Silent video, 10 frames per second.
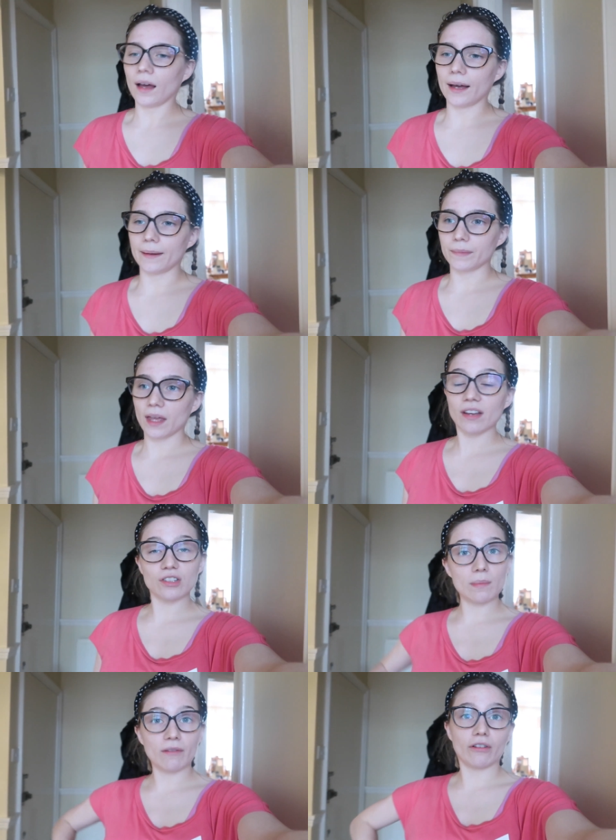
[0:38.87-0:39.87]
I've
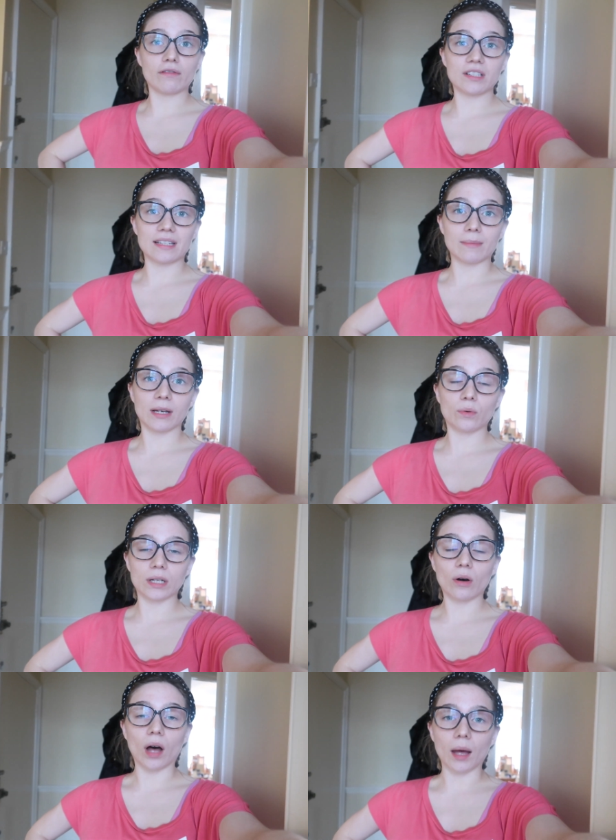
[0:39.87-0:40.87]
actually been for a run today. Me and
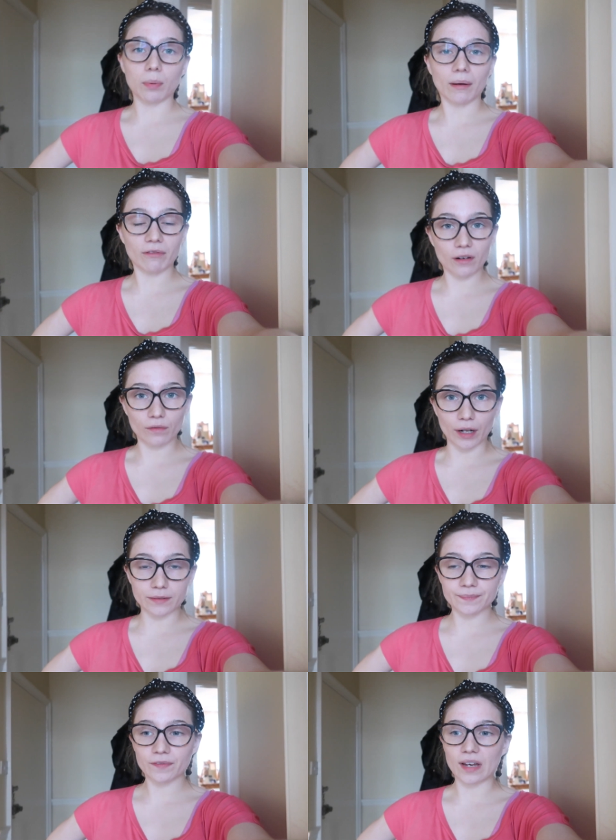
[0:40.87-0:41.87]
Courtney got up, went for a
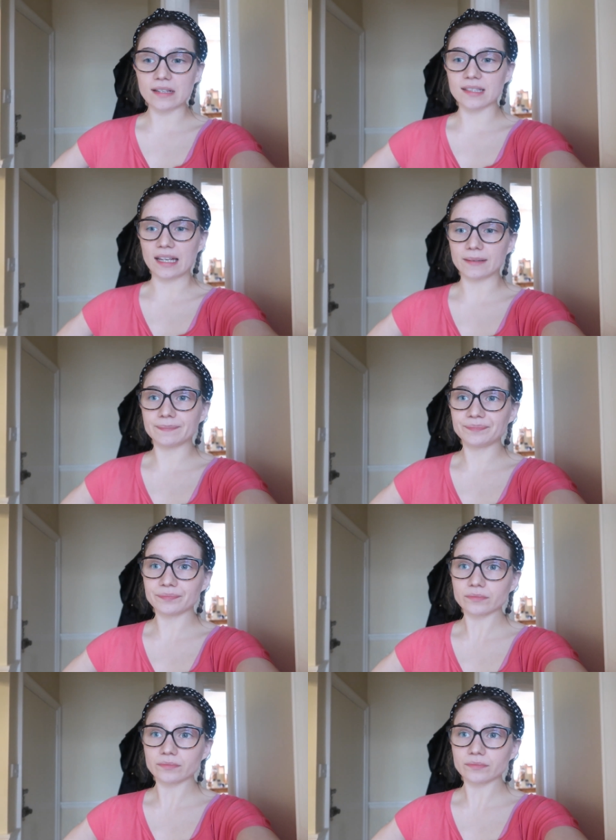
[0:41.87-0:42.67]
run, first thing,